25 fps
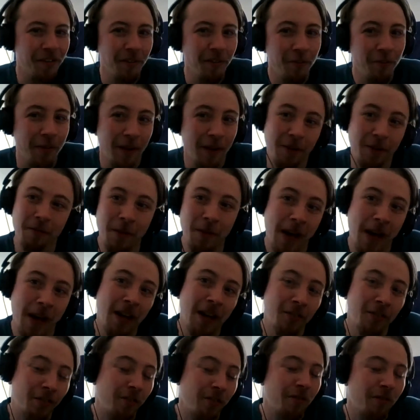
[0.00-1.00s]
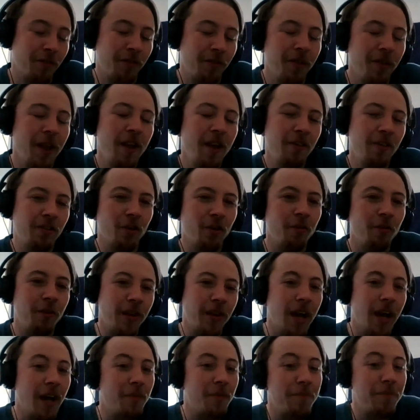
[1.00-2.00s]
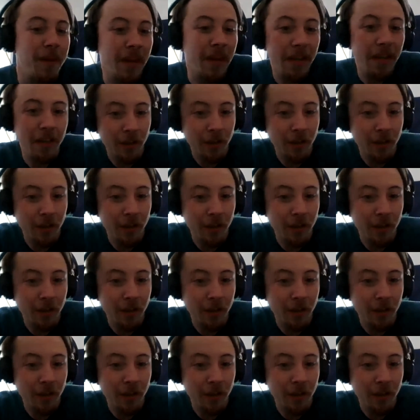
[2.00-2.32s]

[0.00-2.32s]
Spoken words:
It was meant someone had made